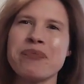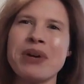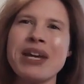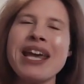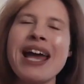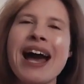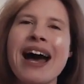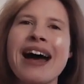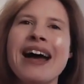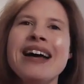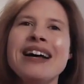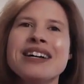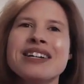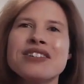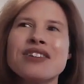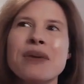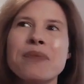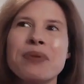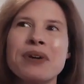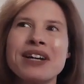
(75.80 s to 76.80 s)
but yeah,
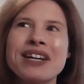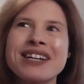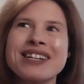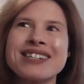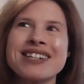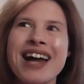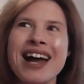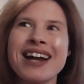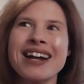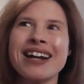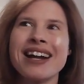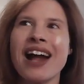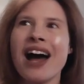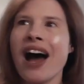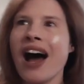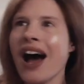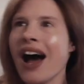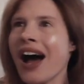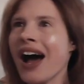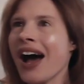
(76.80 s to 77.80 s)
so I'm pretty excited.
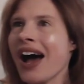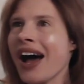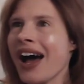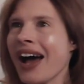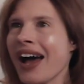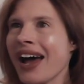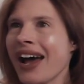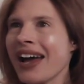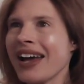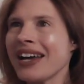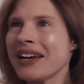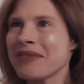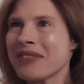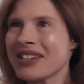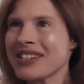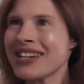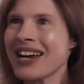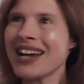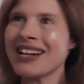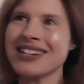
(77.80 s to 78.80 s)
I am
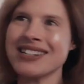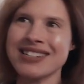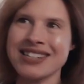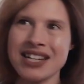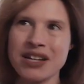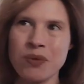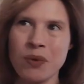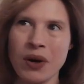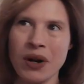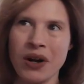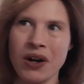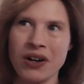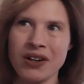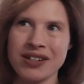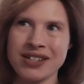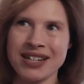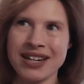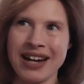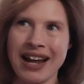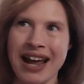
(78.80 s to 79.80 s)
excited to see what
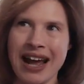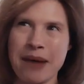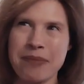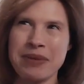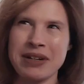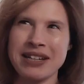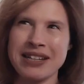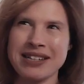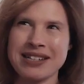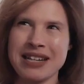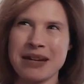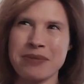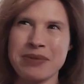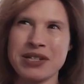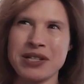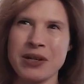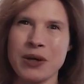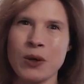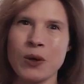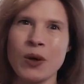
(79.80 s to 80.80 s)
all is going to happen in this
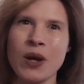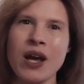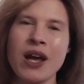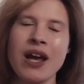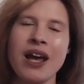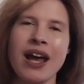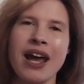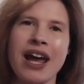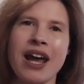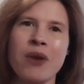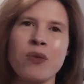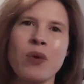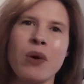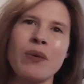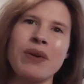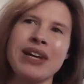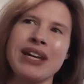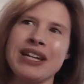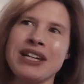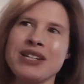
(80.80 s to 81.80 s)
episode and
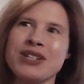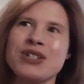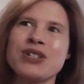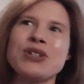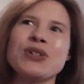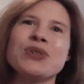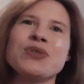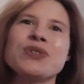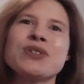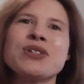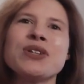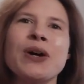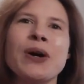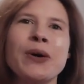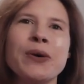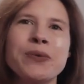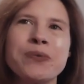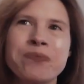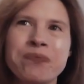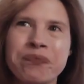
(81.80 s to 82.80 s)
what we get into.
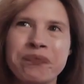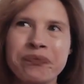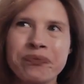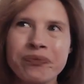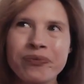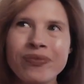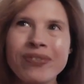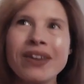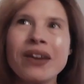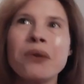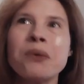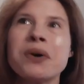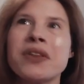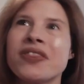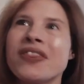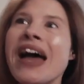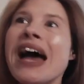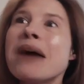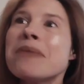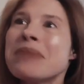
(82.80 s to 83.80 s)
So,
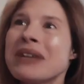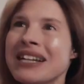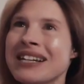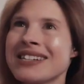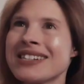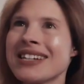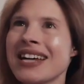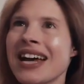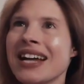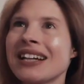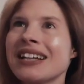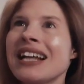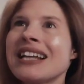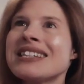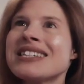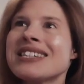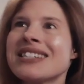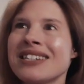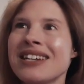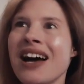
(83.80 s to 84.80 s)
with that being said,
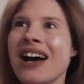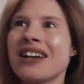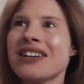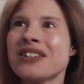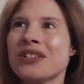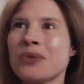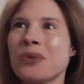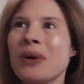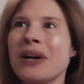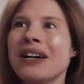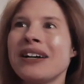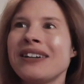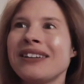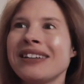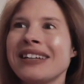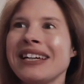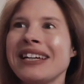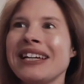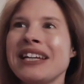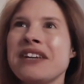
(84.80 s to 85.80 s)
let's not
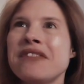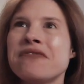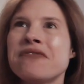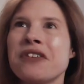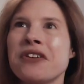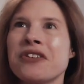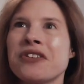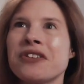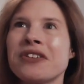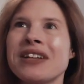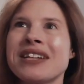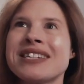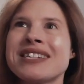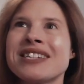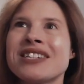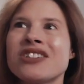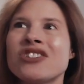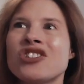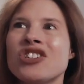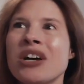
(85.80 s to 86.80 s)
dwell any further.
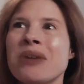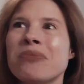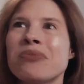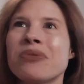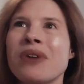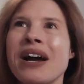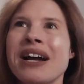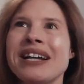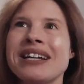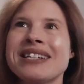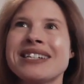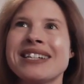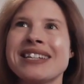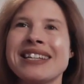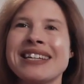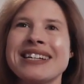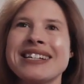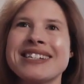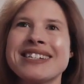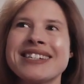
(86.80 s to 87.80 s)
Let's jump right into
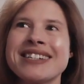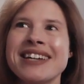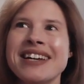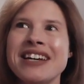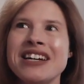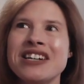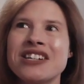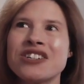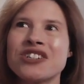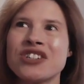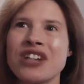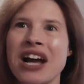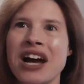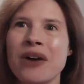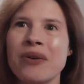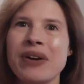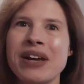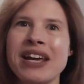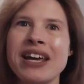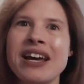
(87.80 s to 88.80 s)
this,
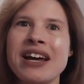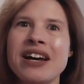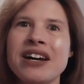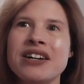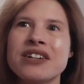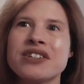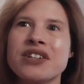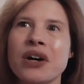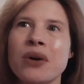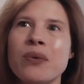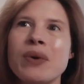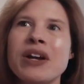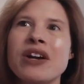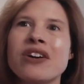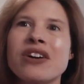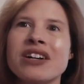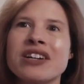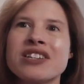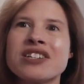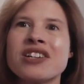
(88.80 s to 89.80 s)
shall we? So, we
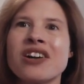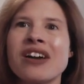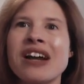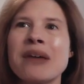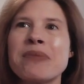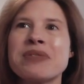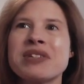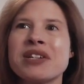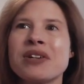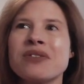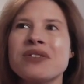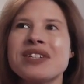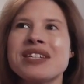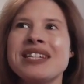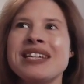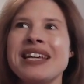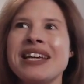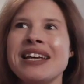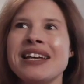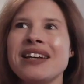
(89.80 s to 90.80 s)
are going to start episode
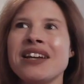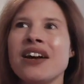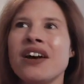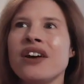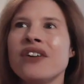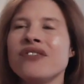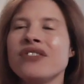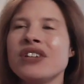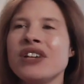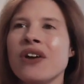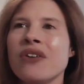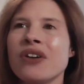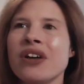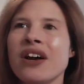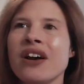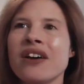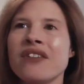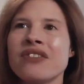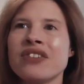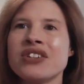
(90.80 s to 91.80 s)
10 of
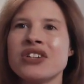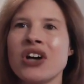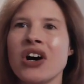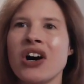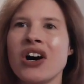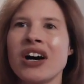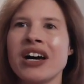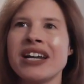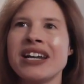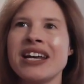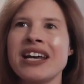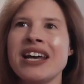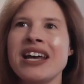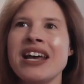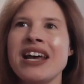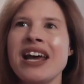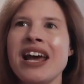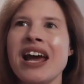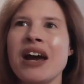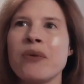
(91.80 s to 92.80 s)
Yona of the Dawn,
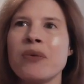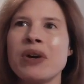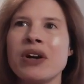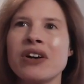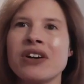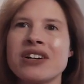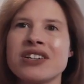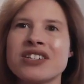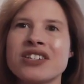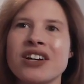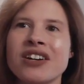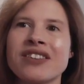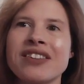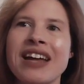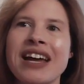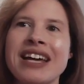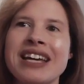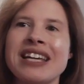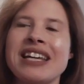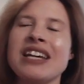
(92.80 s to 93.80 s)
and we are going to start
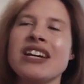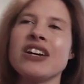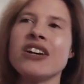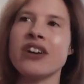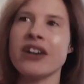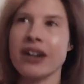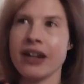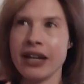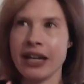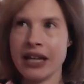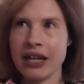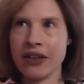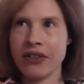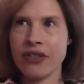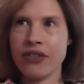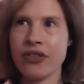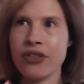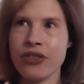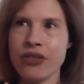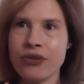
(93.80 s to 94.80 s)
that here
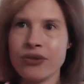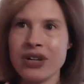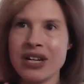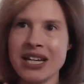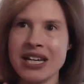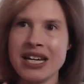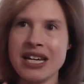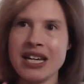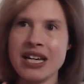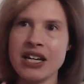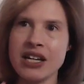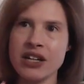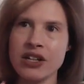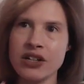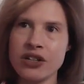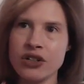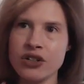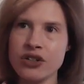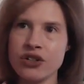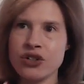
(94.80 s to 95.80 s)
in three,
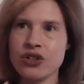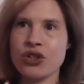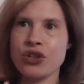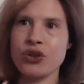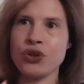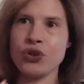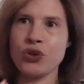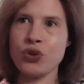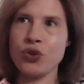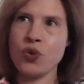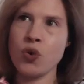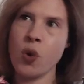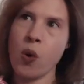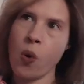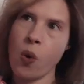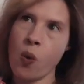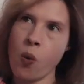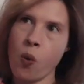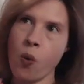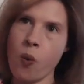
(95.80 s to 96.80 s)
two,
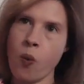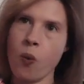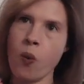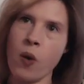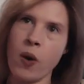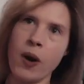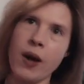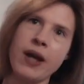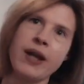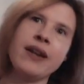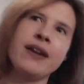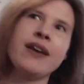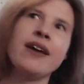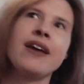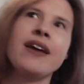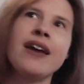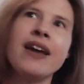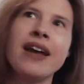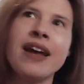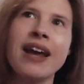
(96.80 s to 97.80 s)
one,
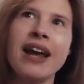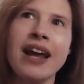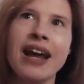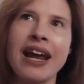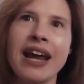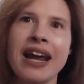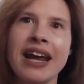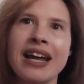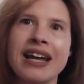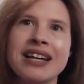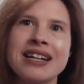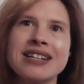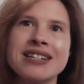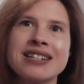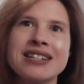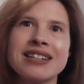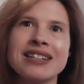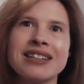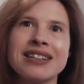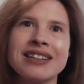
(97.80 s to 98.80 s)

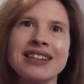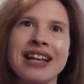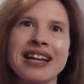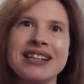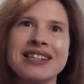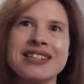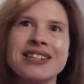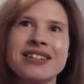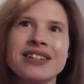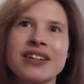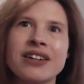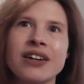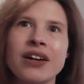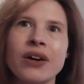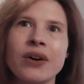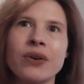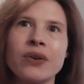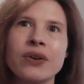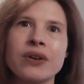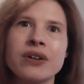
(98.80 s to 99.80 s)
and let's
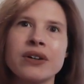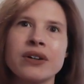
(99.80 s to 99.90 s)
go.